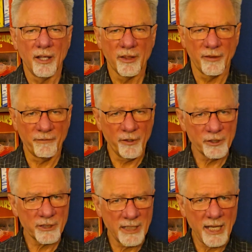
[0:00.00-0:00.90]
The
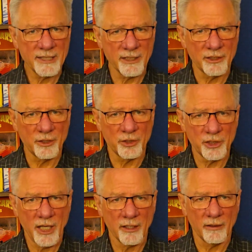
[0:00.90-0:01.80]
first cousin to
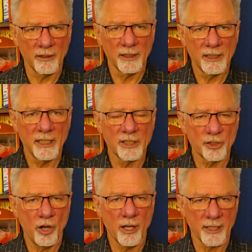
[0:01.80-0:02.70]
shuttle is
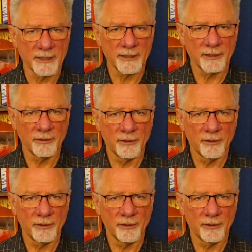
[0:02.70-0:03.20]
caucus.